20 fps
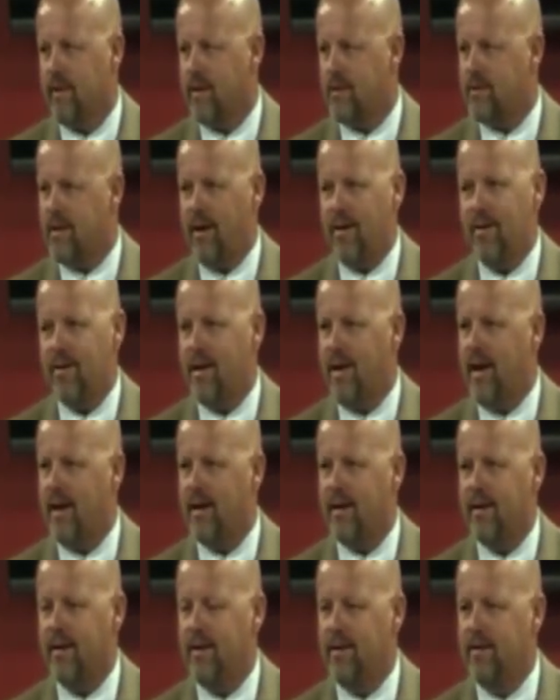That's all you got
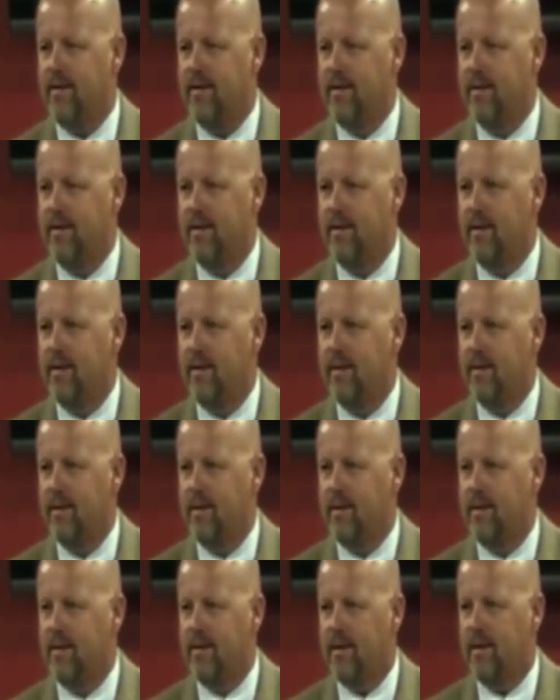to do.
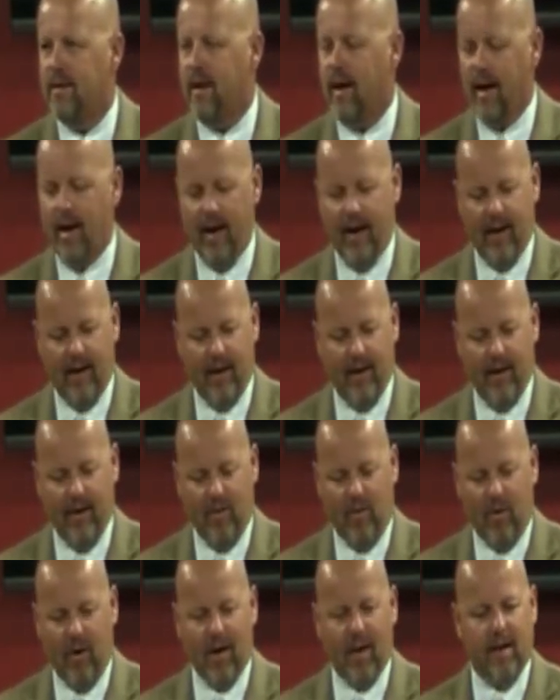Uh,
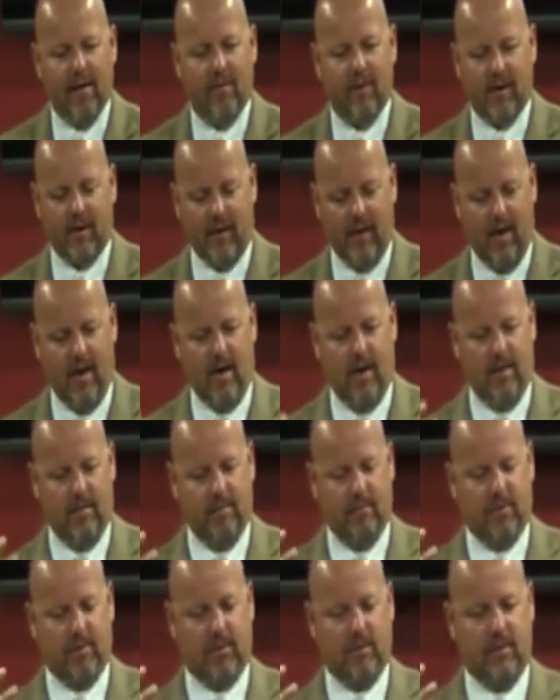whatever
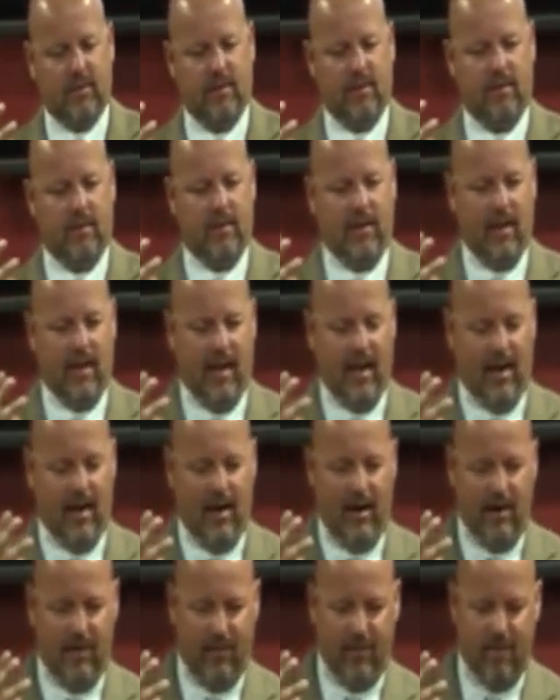comes
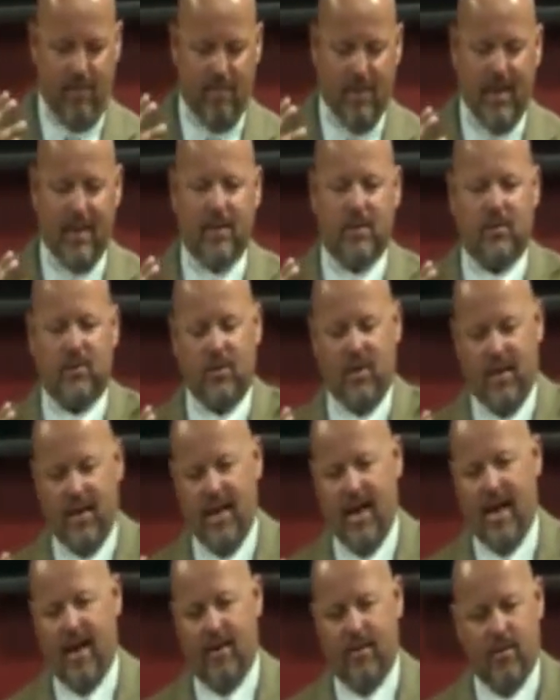of a ministry
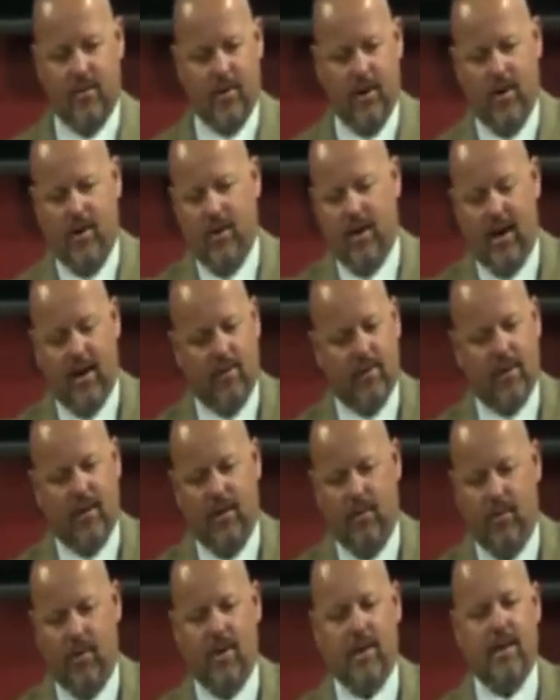down the road, I don't
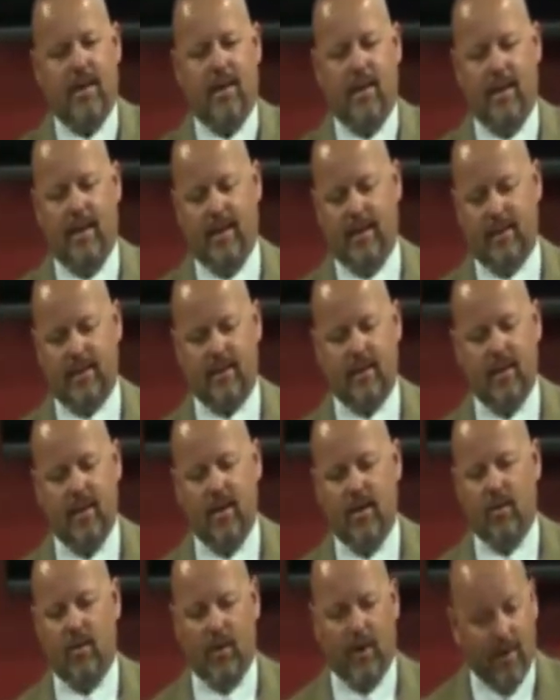care what it is,
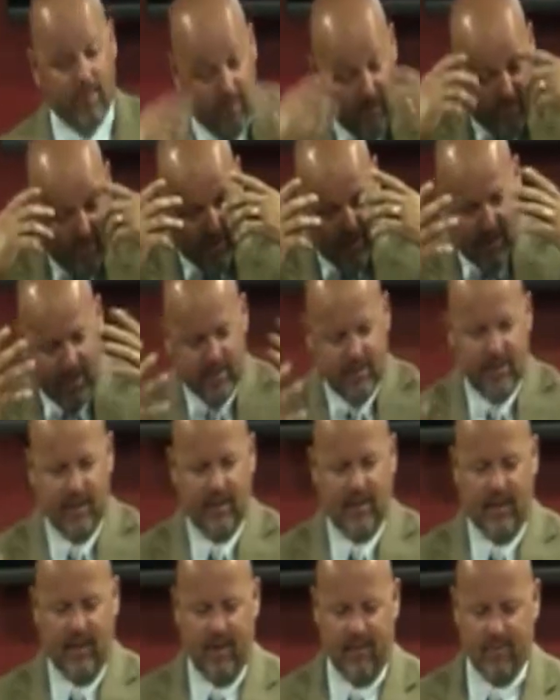whatever
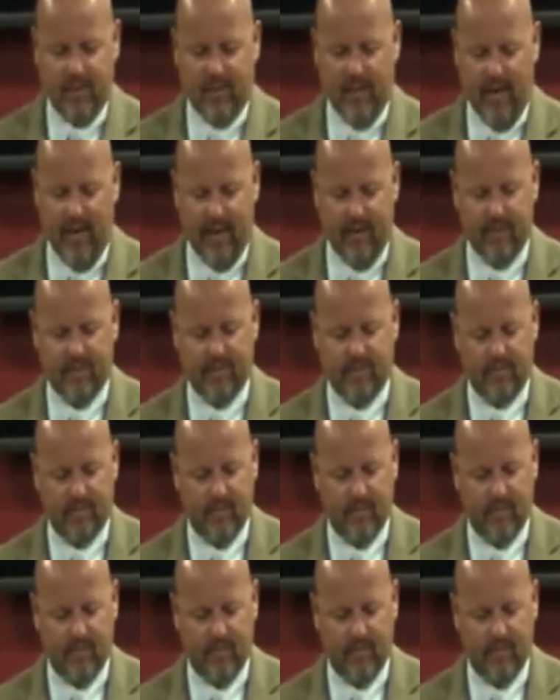vision comes out,